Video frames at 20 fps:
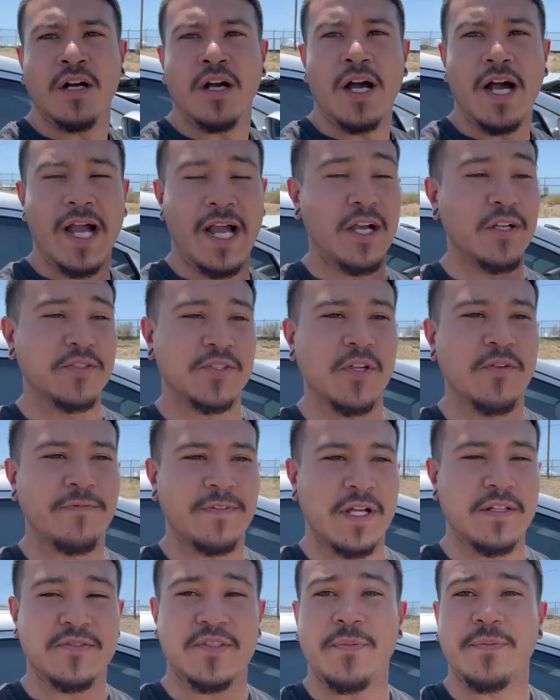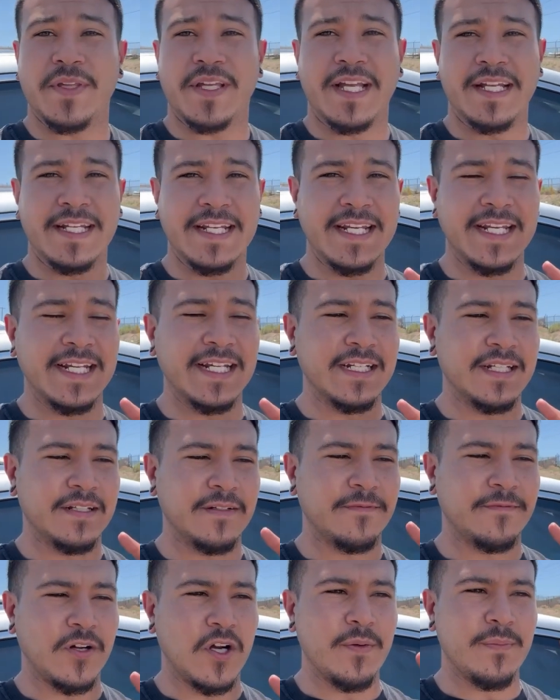I also found something I needed
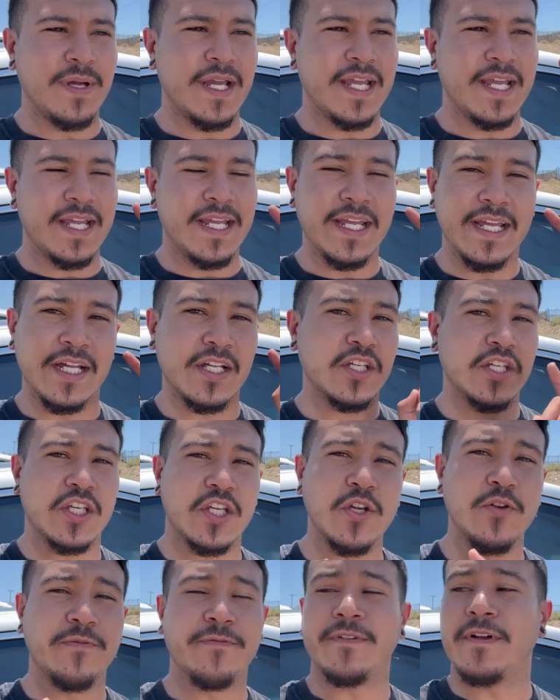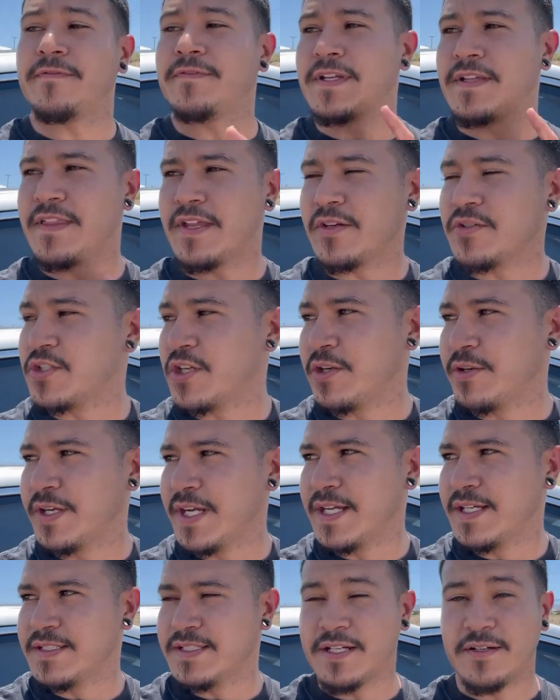from a Q50 that I'll show you
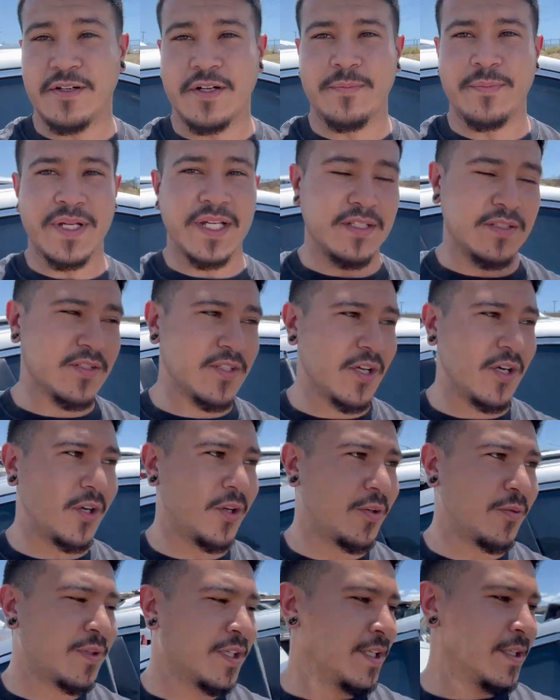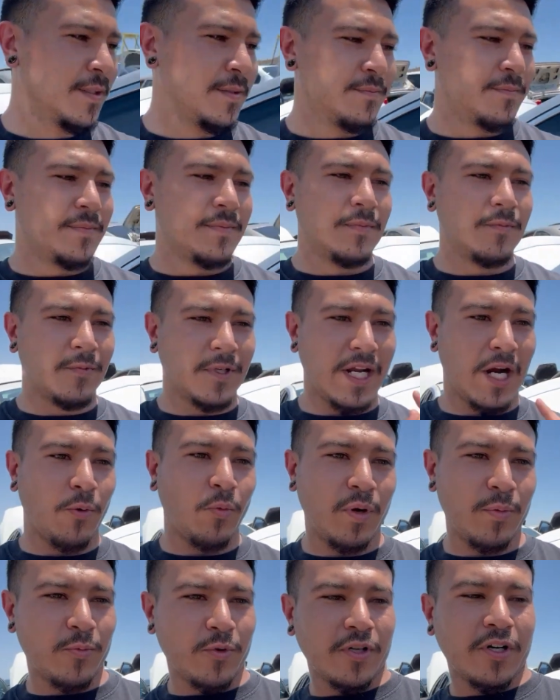guys here in a bit. So we got
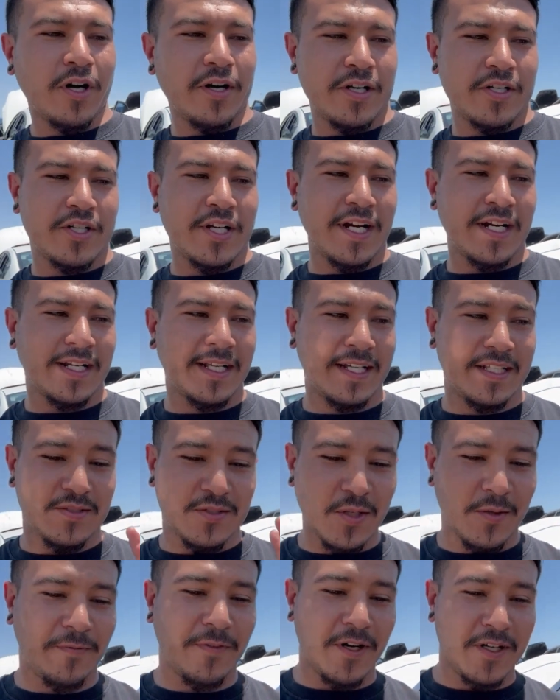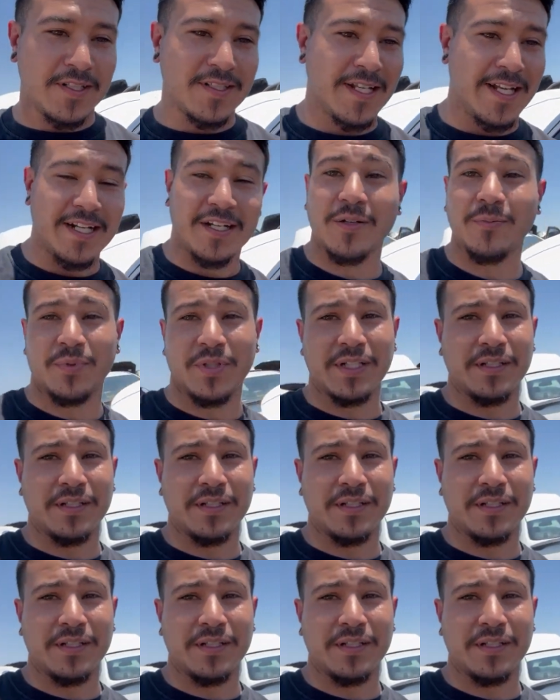one more car to check, and so far it's not a complete